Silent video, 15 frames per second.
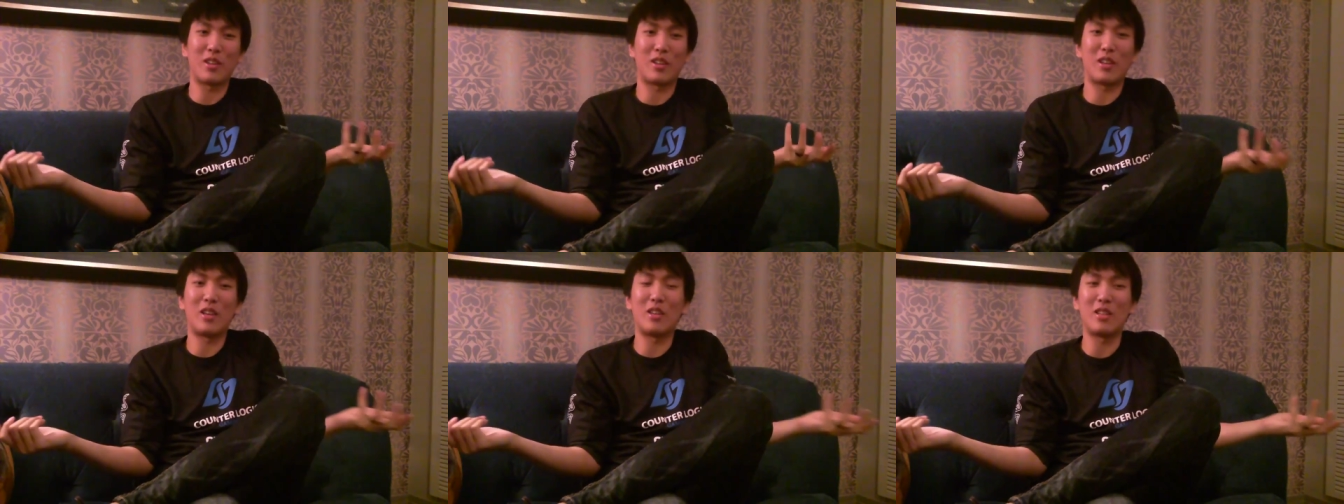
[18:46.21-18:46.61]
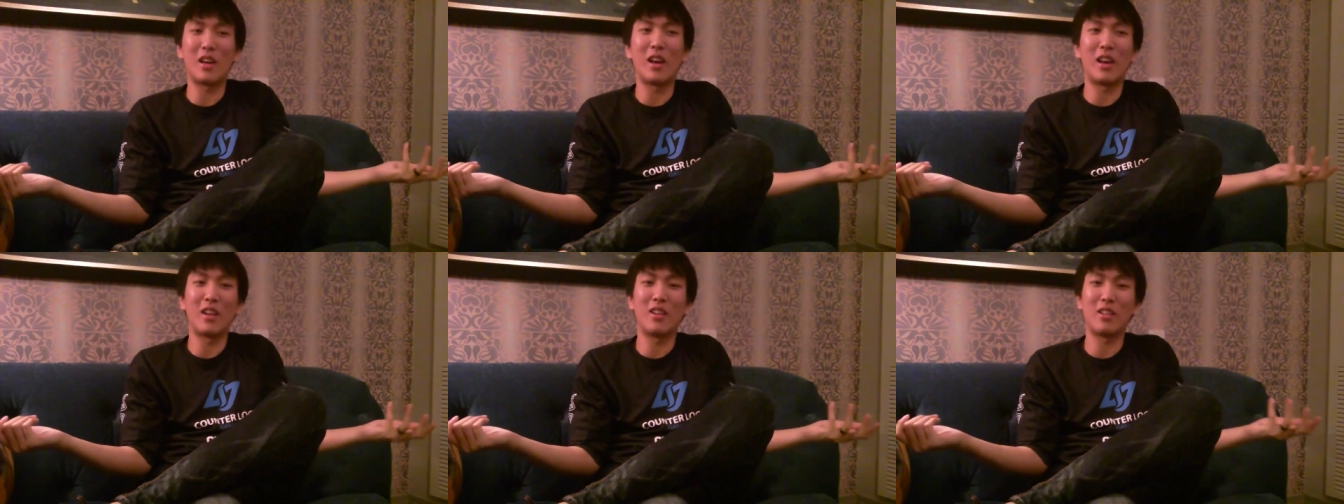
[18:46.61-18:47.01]
Like, he
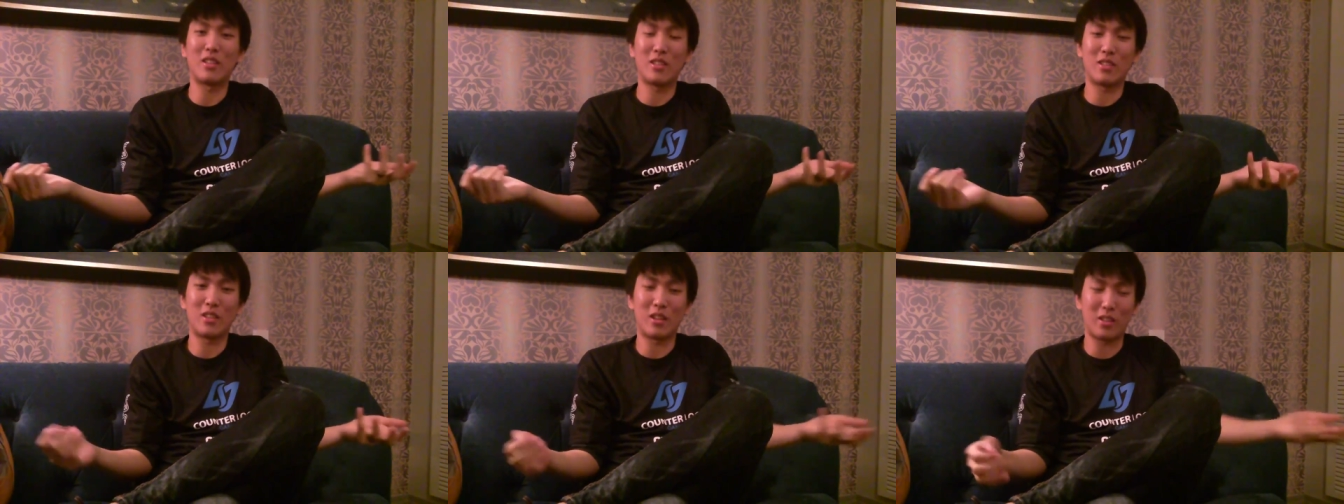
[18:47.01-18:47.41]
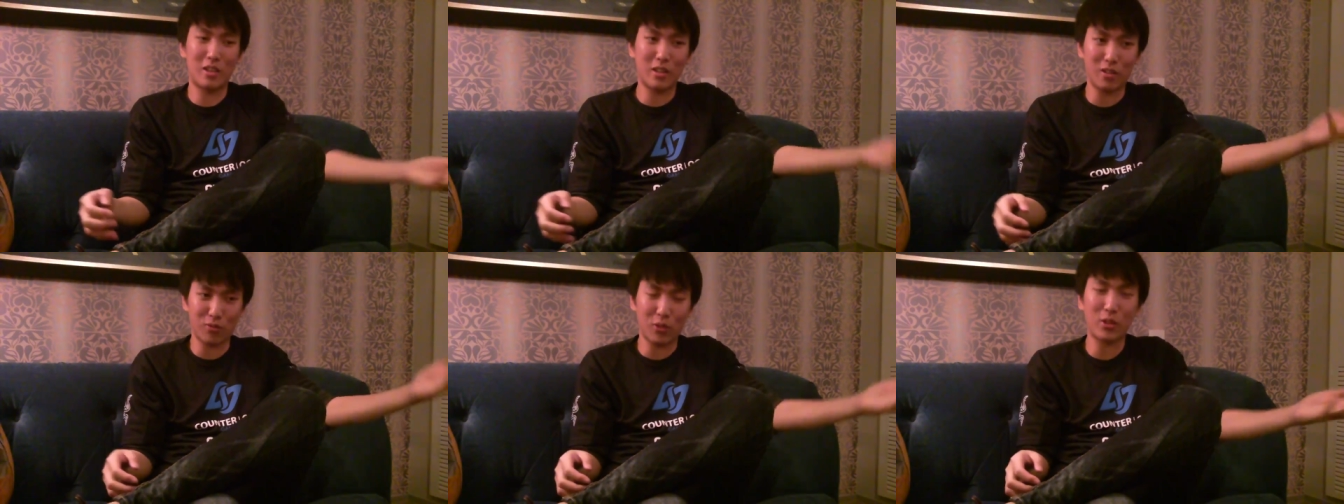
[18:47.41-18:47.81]
died. It's
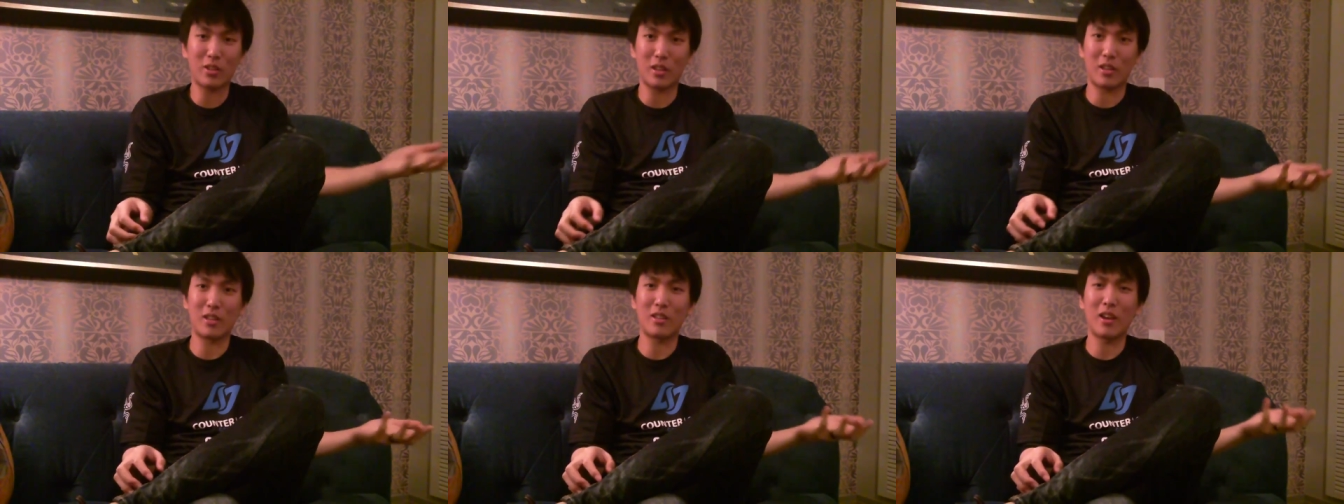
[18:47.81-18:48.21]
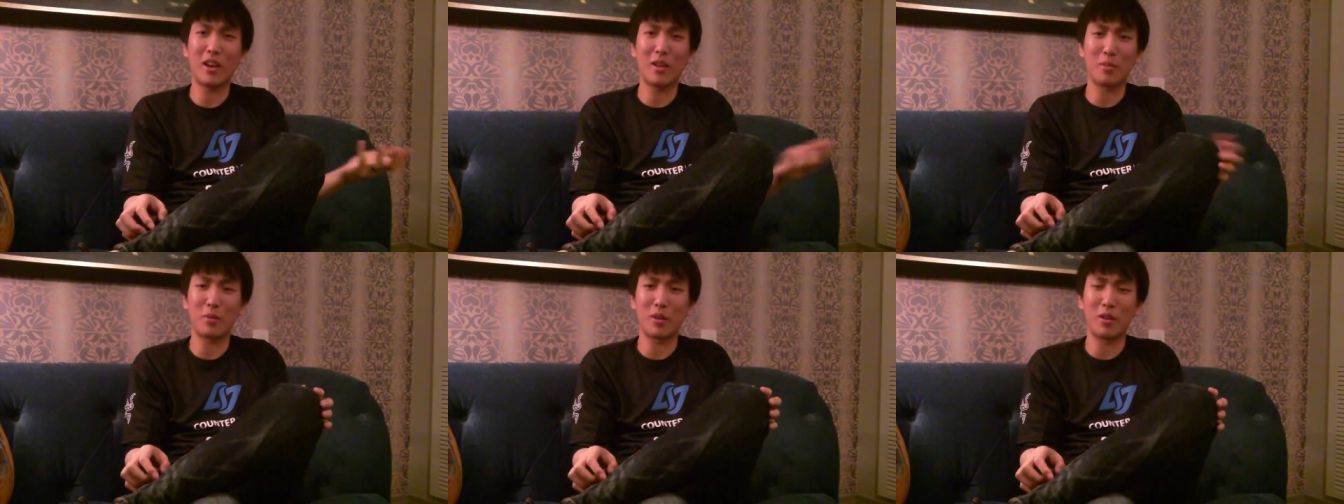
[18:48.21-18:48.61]
his fault that he
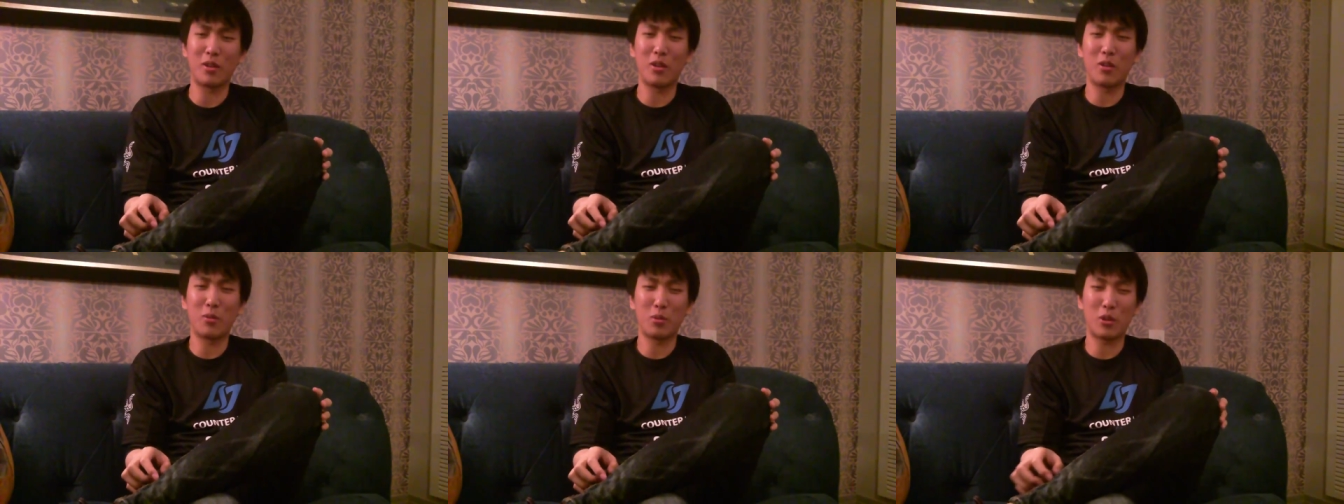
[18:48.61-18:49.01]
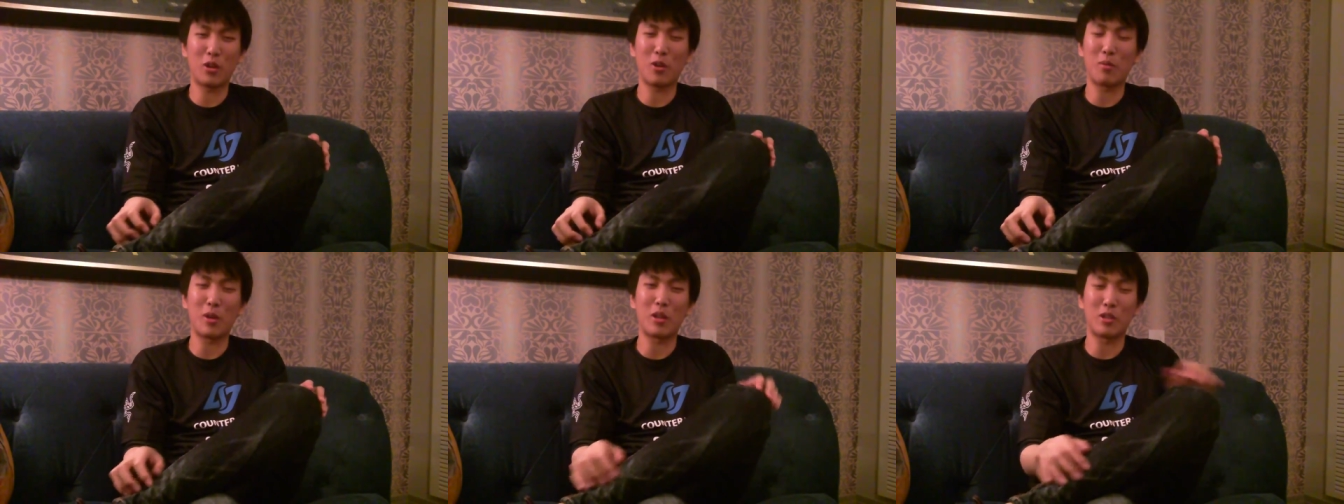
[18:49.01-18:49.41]
died, but we
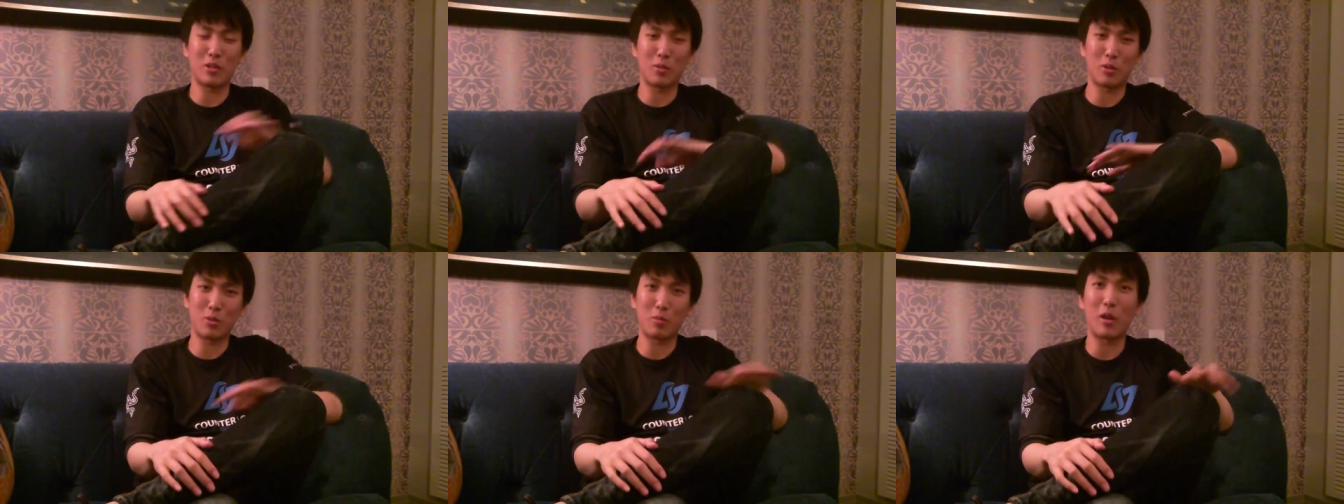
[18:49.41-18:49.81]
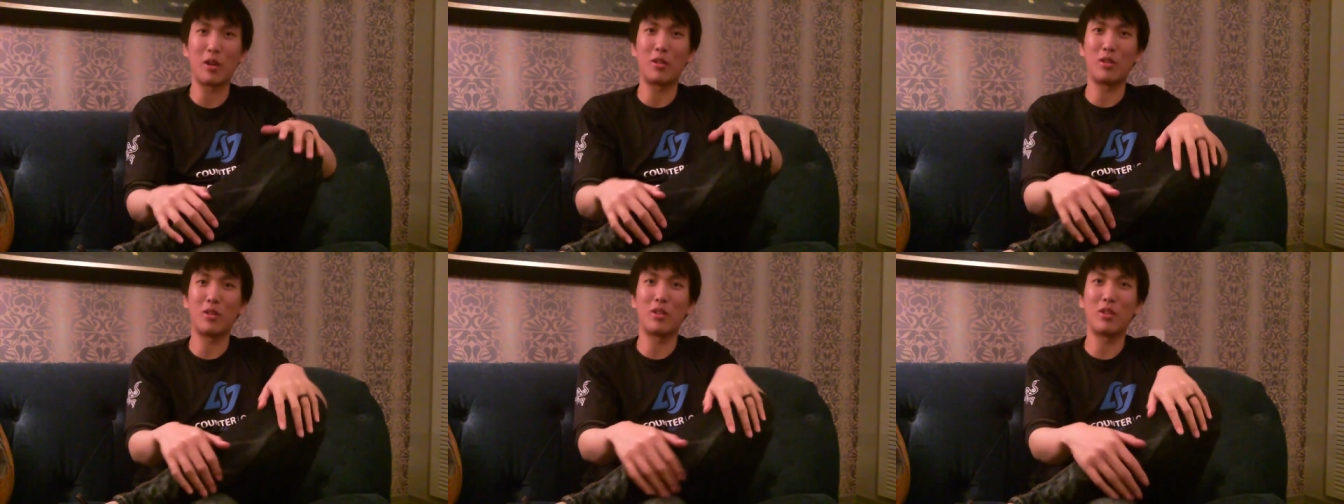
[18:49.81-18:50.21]
could have made it so much
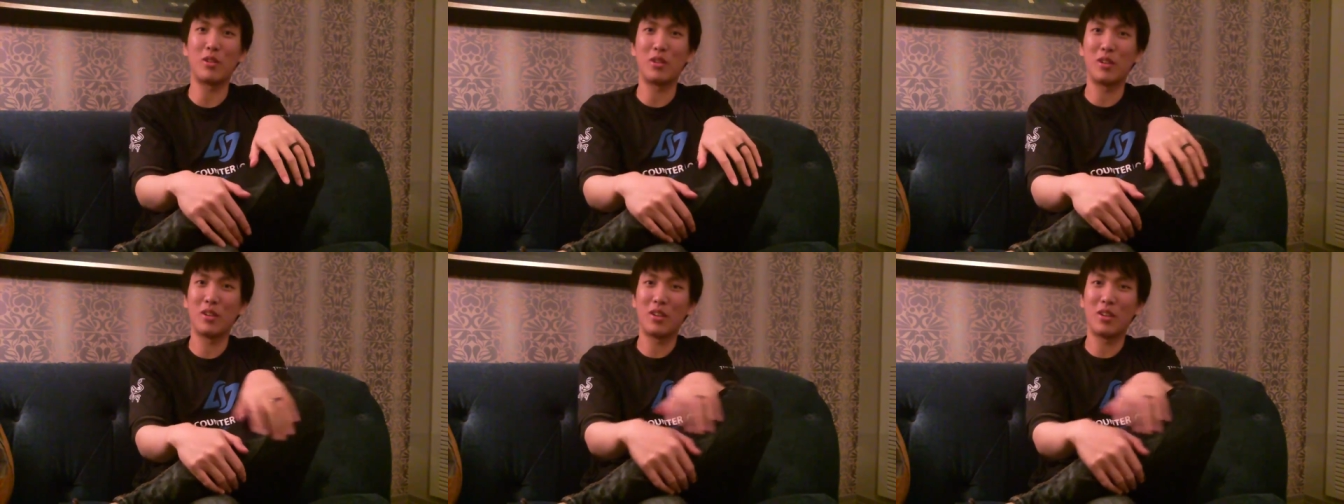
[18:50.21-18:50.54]
better, you know?